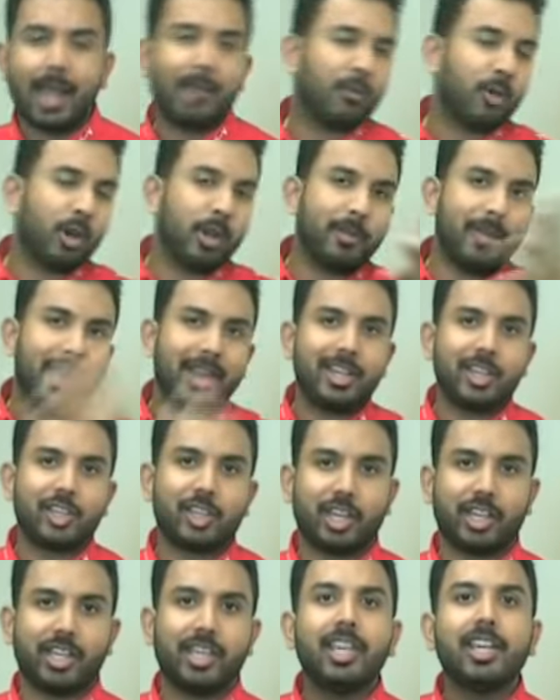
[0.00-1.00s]
I'm going to marry
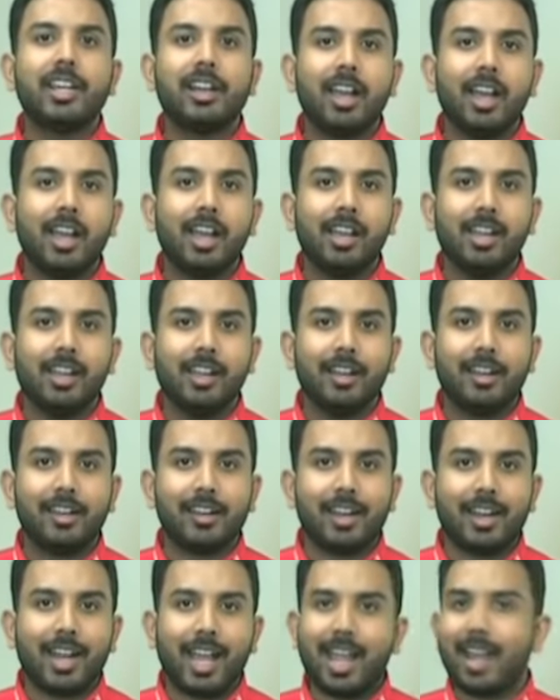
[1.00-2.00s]
Shakira,
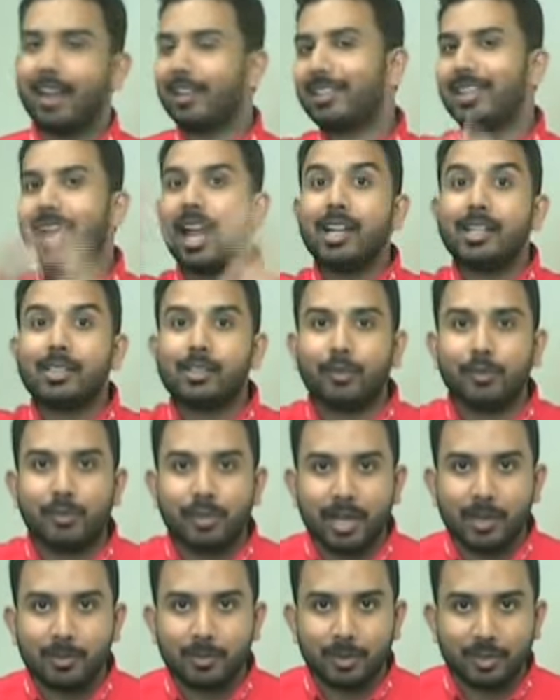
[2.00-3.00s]
right? I had tons of
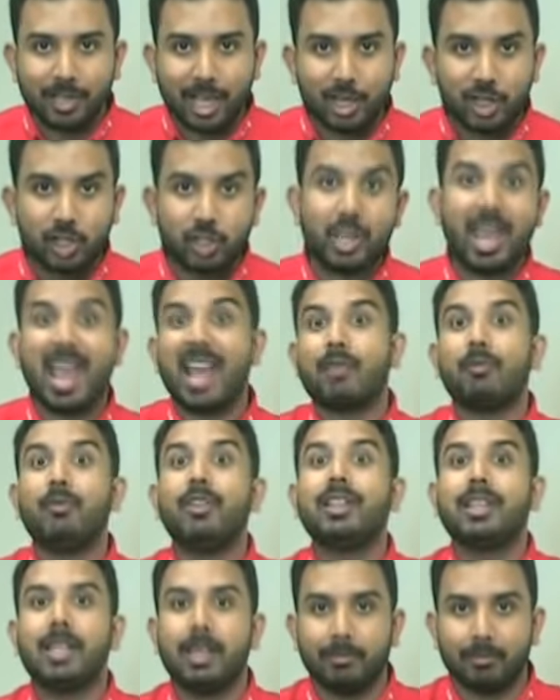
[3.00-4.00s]
dreams which I shared
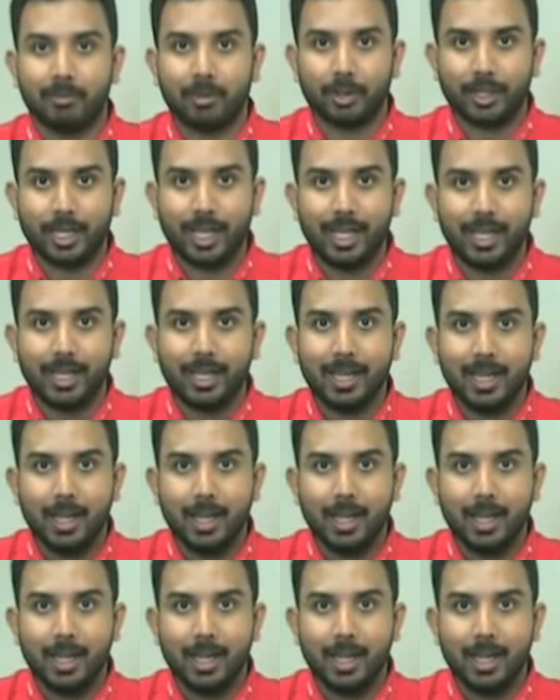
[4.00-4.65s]
with him, okay?